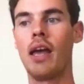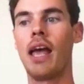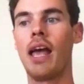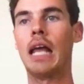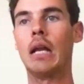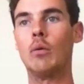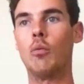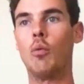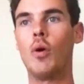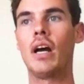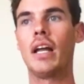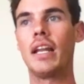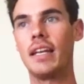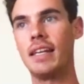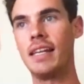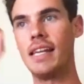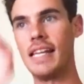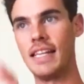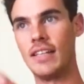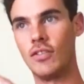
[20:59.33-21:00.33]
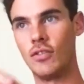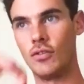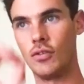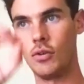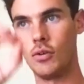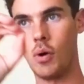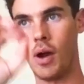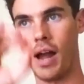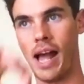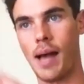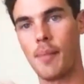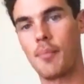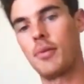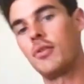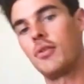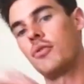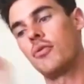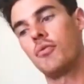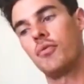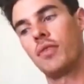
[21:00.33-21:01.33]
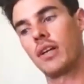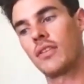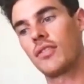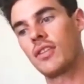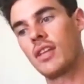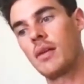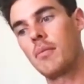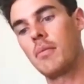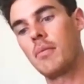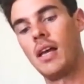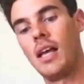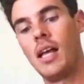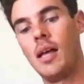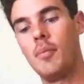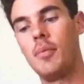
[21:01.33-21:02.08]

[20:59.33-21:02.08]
and what needs to happen to fix them,